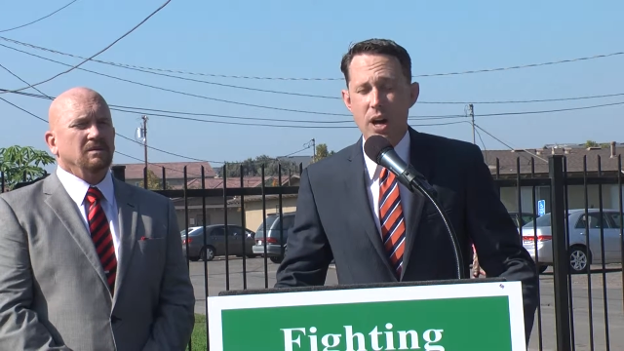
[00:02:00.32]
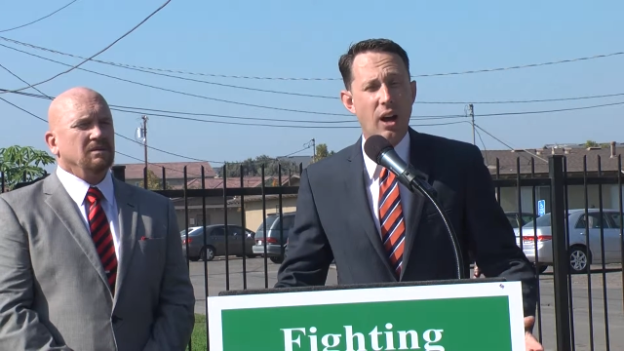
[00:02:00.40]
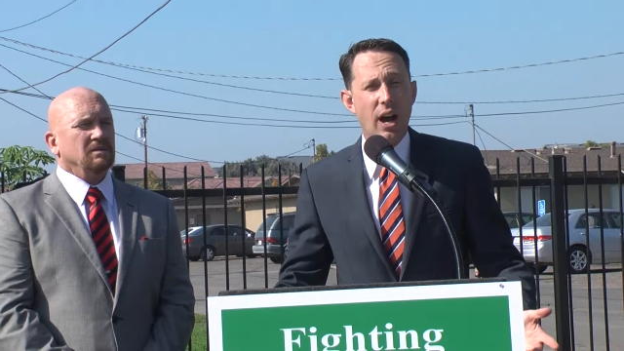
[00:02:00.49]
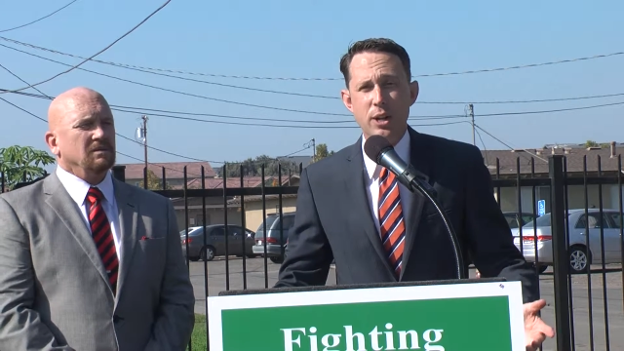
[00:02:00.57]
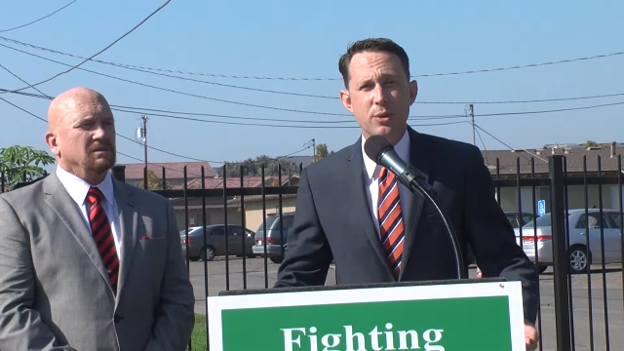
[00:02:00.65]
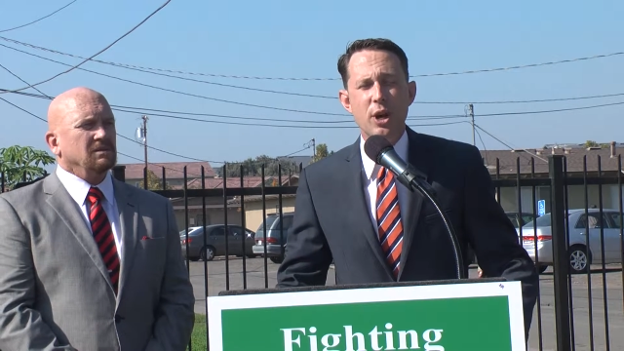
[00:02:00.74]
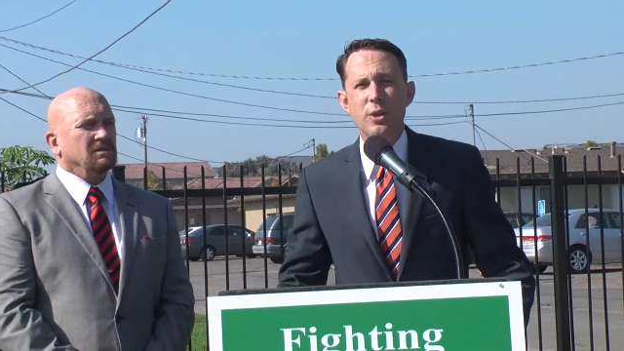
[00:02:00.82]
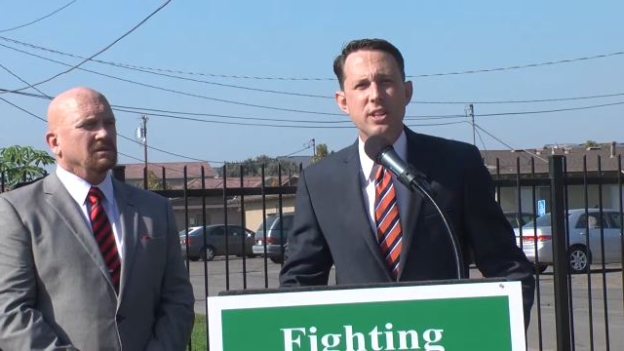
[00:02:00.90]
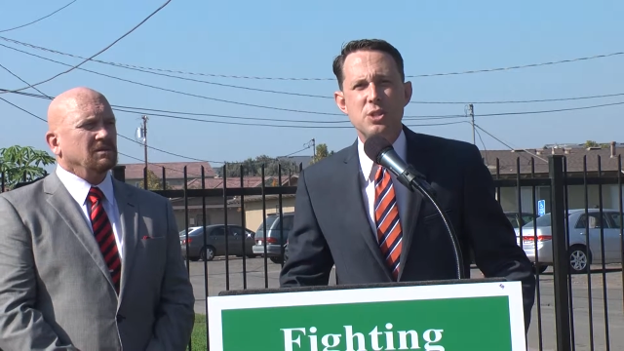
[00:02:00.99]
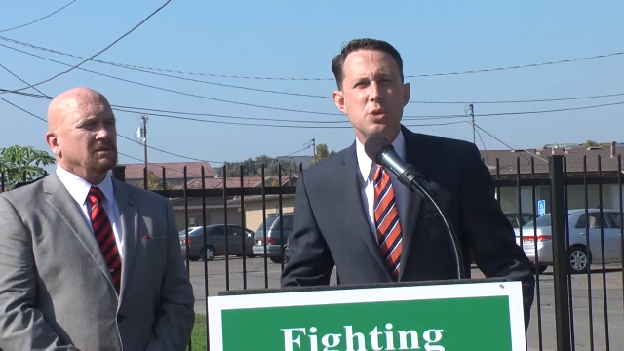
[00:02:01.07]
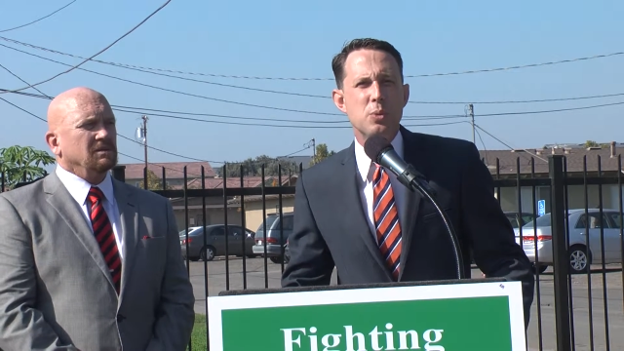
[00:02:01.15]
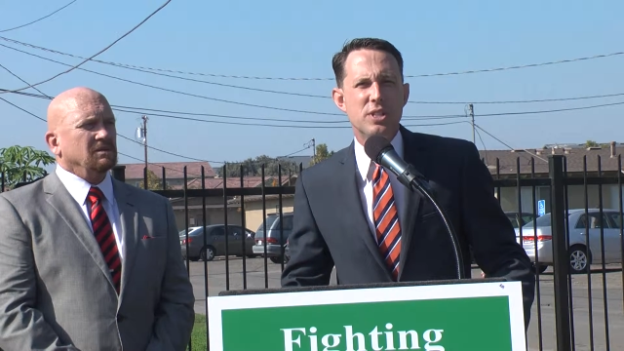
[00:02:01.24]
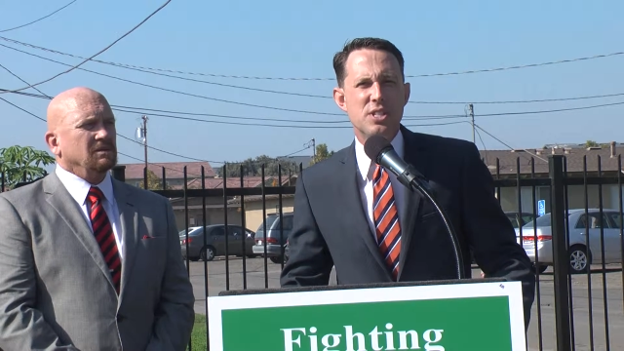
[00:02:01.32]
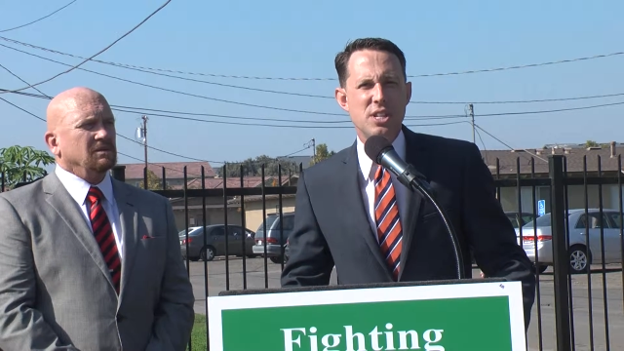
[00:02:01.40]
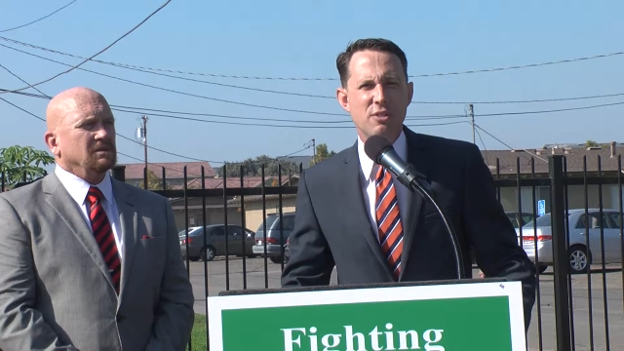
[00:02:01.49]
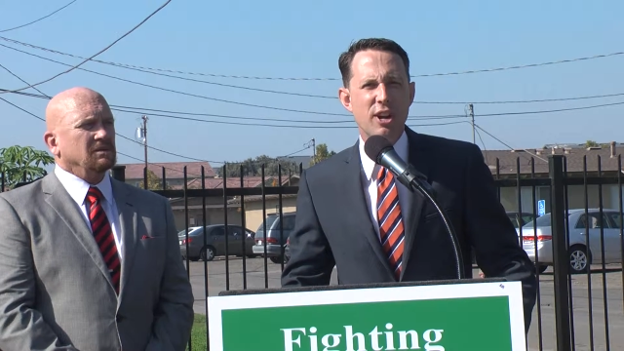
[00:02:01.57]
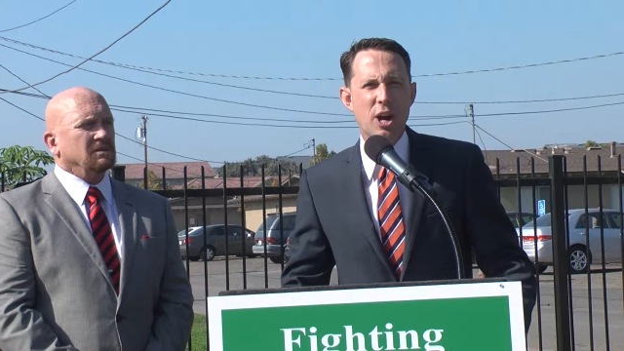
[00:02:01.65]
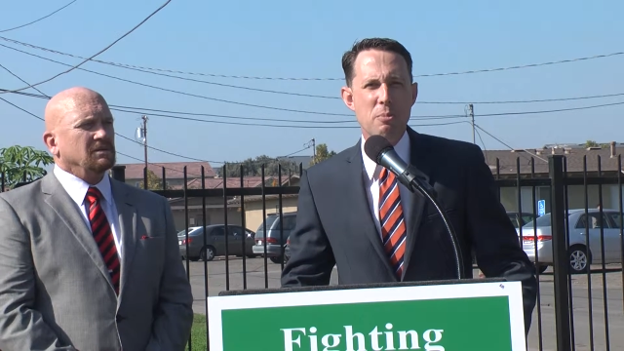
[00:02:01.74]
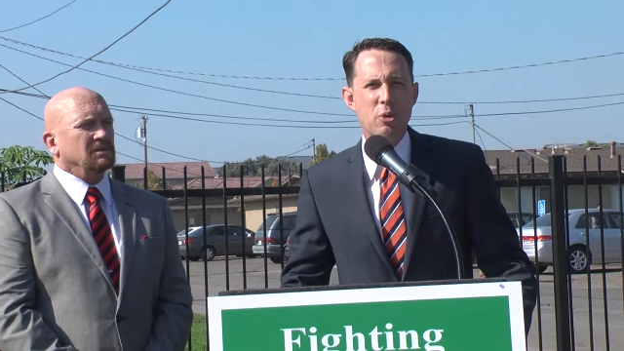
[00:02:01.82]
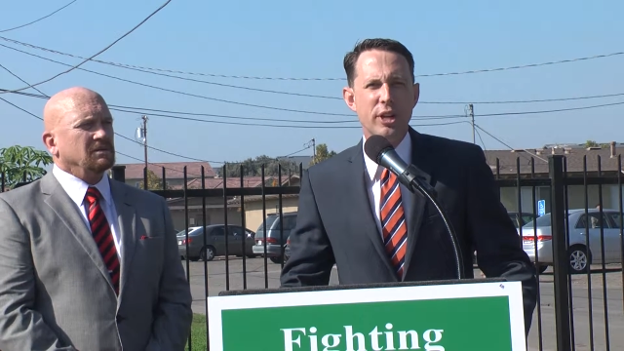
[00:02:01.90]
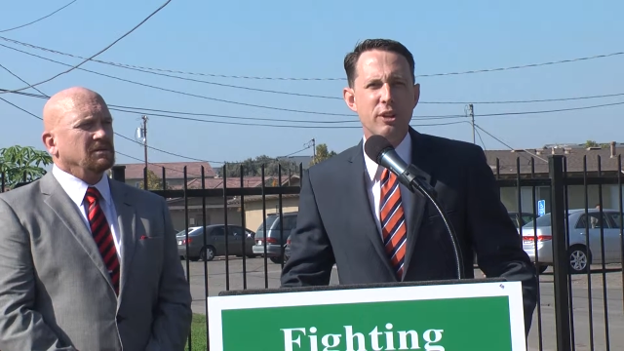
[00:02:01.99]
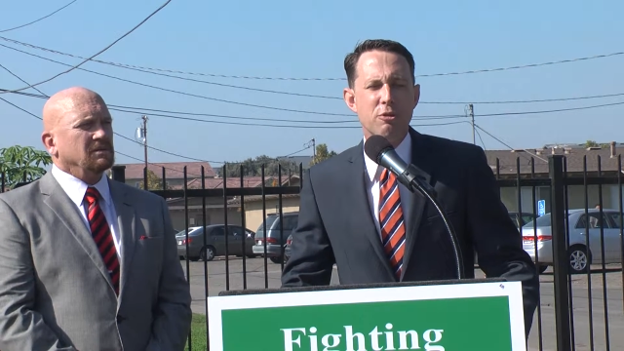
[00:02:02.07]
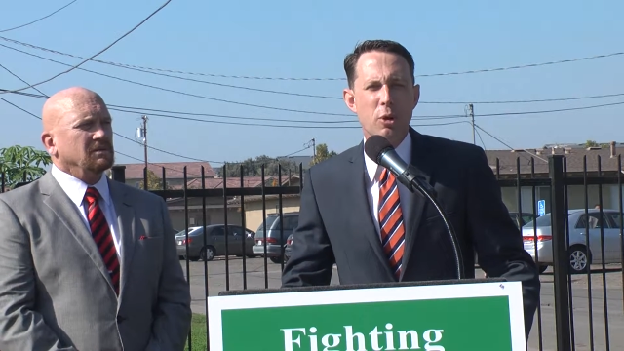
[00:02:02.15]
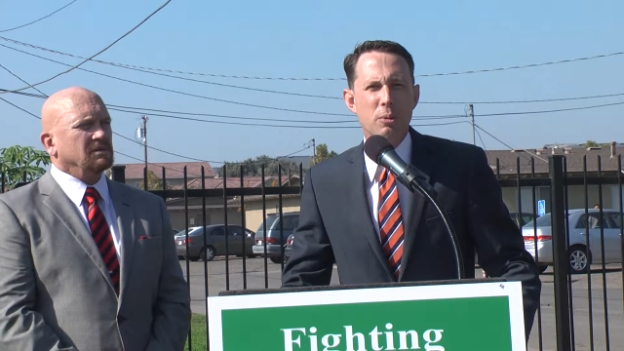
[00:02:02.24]
Speaker 1: I don't know. This is what Steve and I are bringing
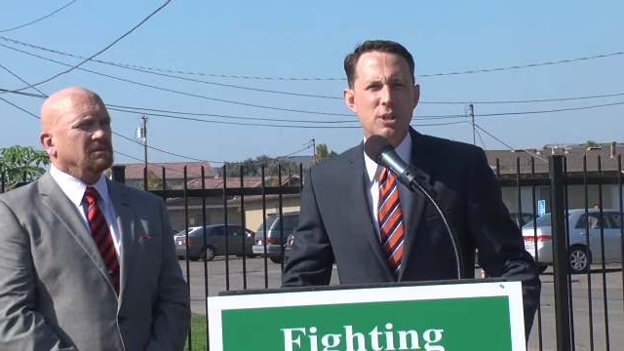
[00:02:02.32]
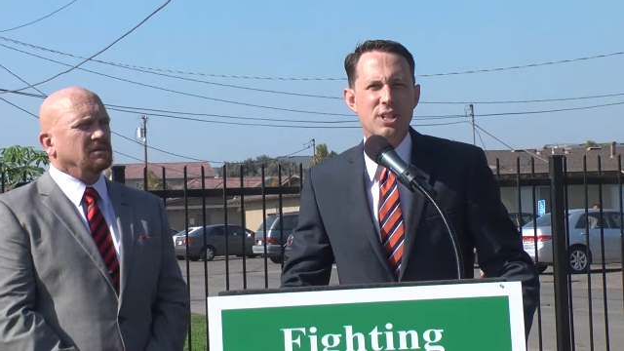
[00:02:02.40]
forward